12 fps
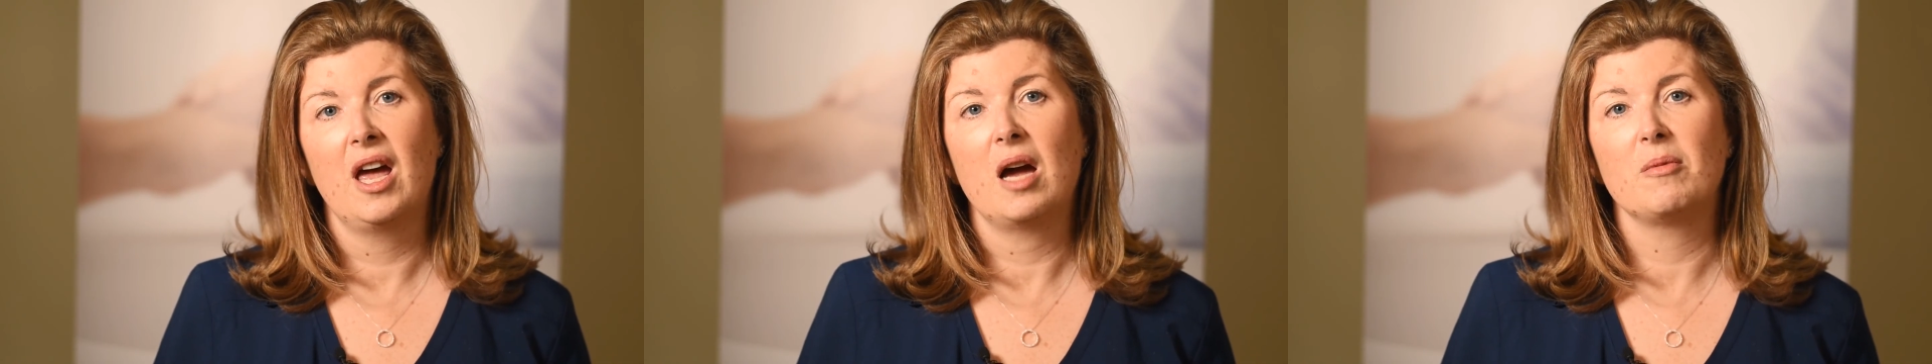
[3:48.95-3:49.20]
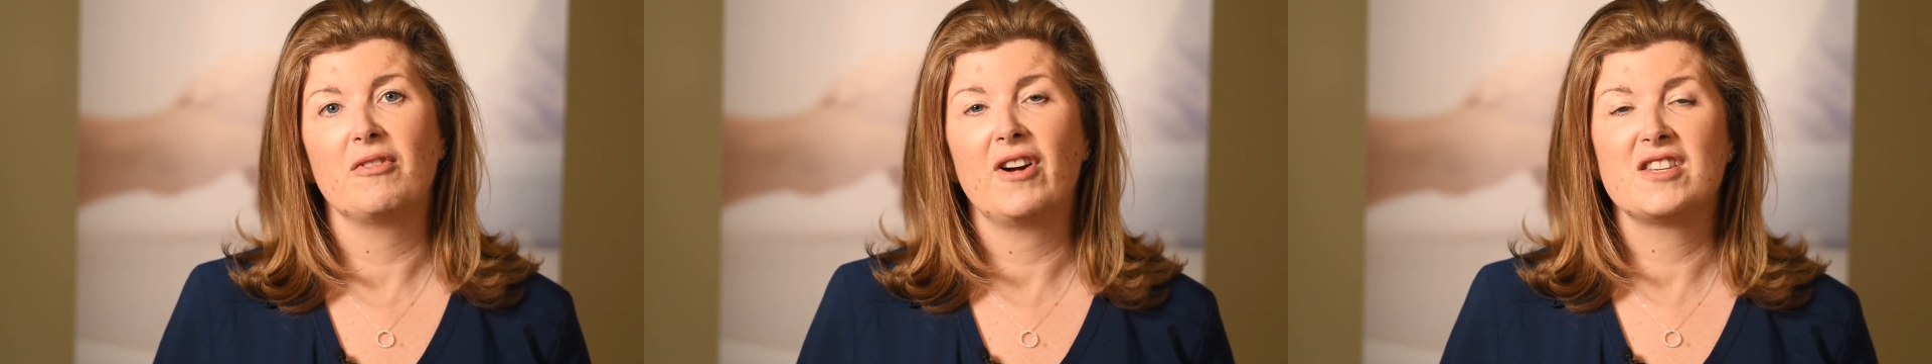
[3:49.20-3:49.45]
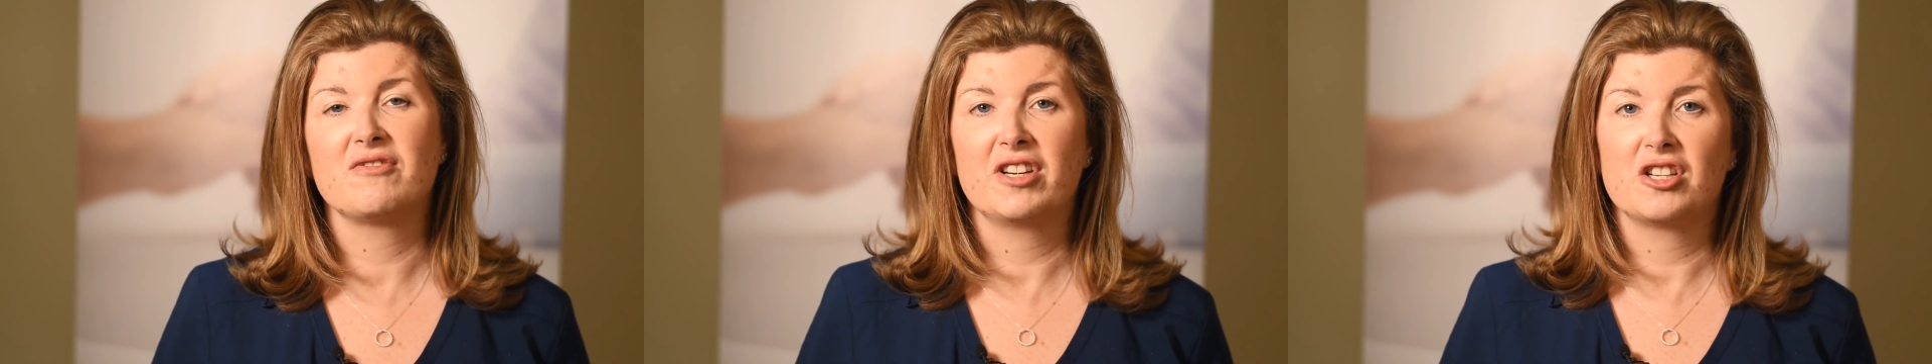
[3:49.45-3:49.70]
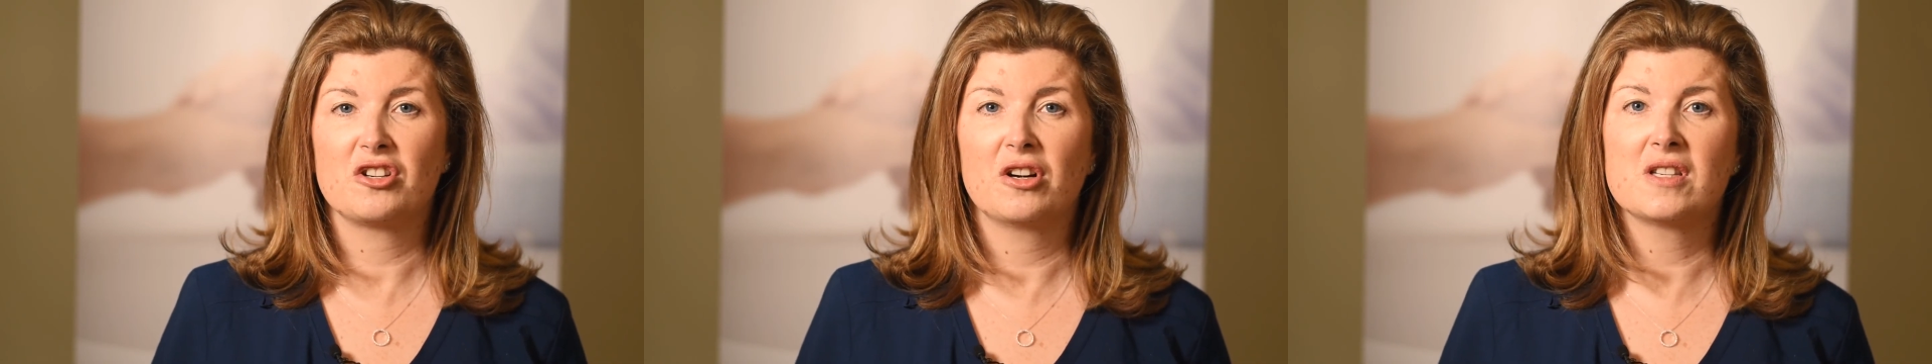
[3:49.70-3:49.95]
and provides
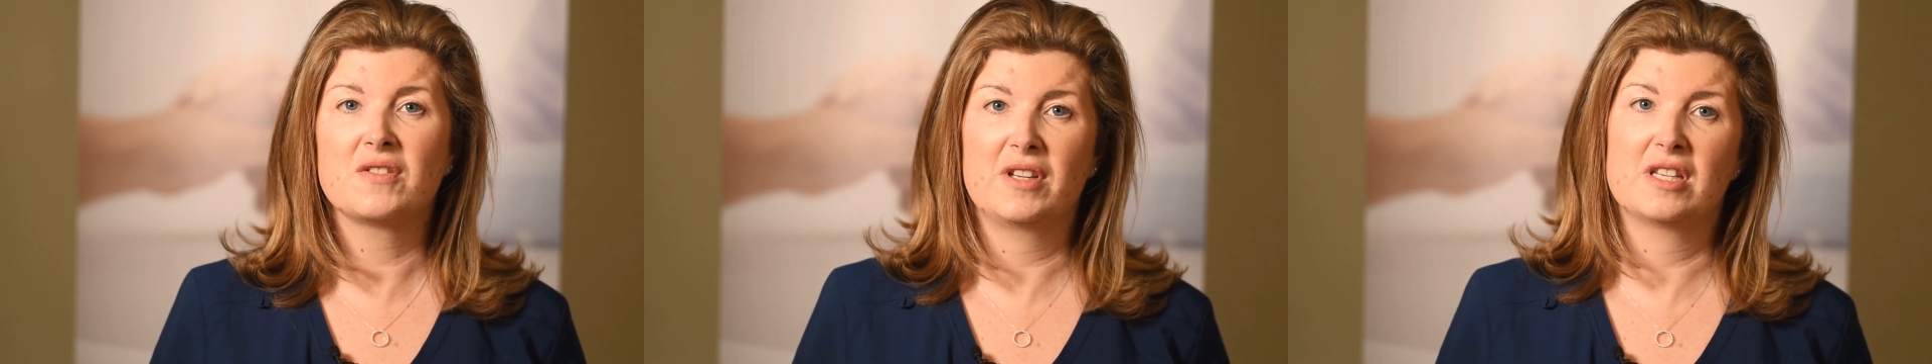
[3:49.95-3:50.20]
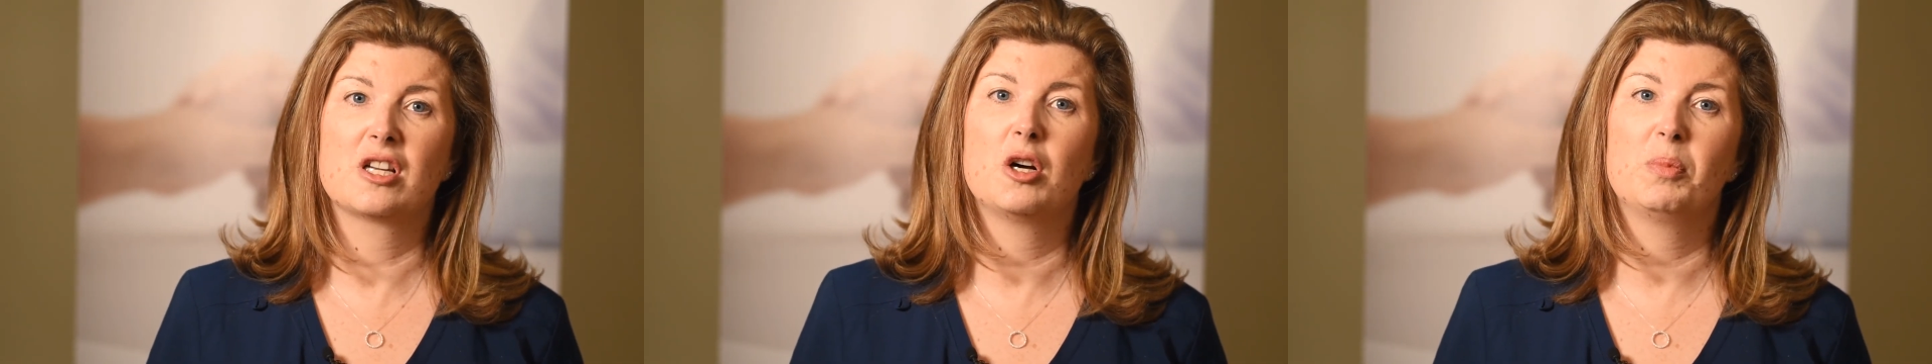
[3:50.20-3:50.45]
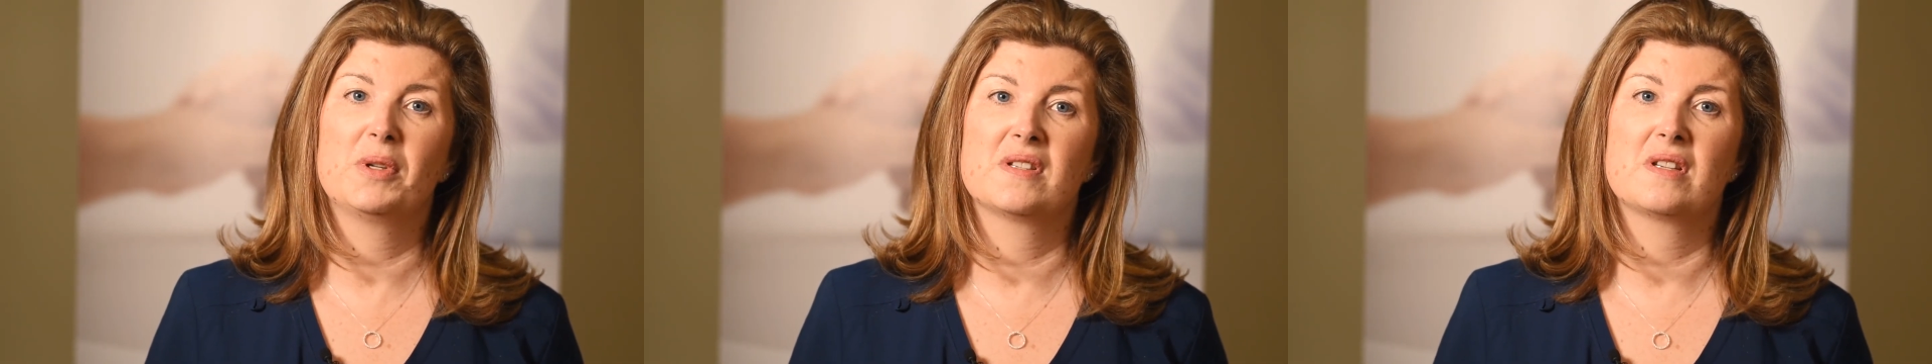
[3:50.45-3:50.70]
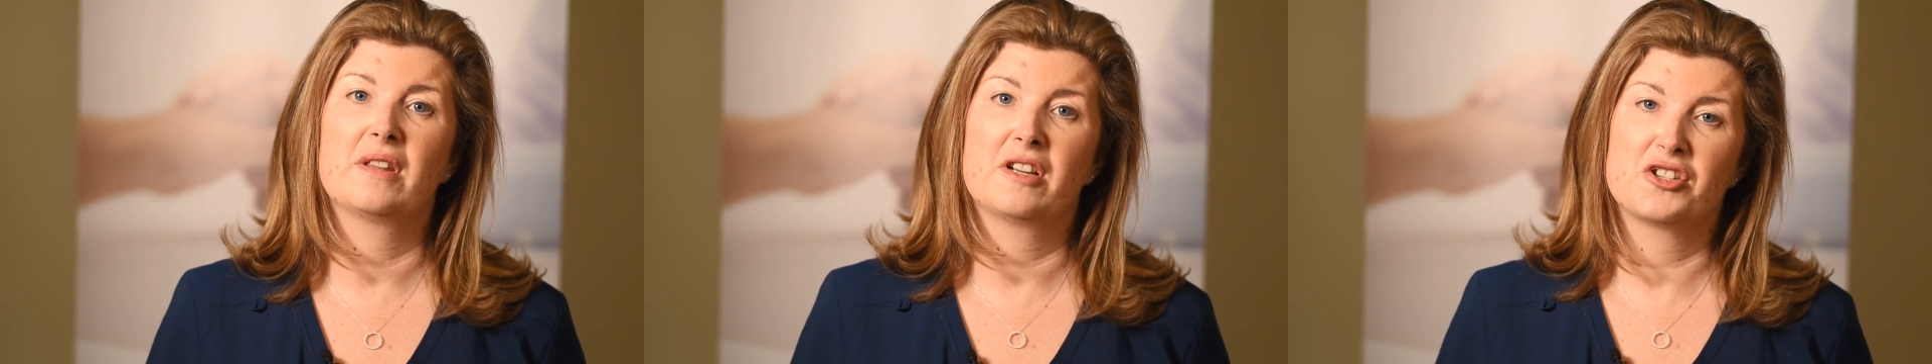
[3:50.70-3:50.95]
reassurance for these couples
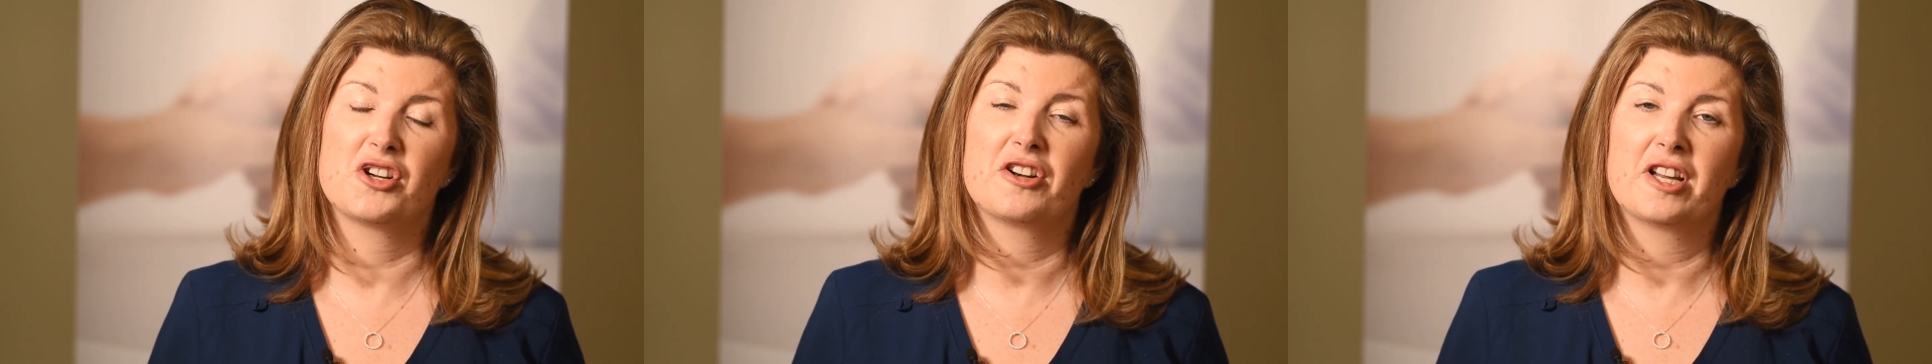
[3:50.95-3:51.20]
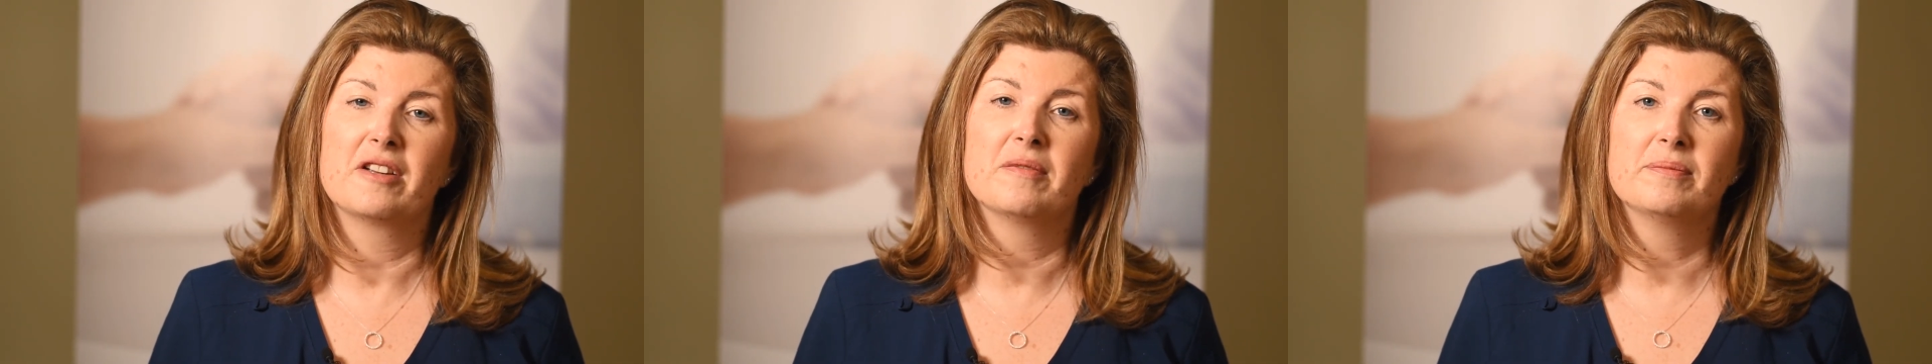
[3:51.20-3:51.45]
on their journey.